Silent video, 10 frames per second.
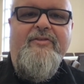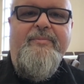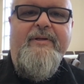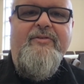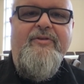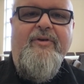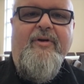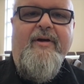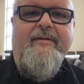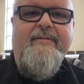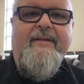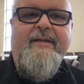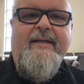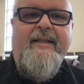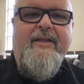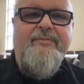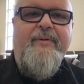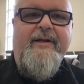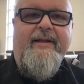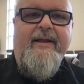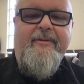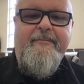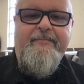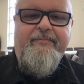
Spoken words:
speaks to your heart? Let's pray together.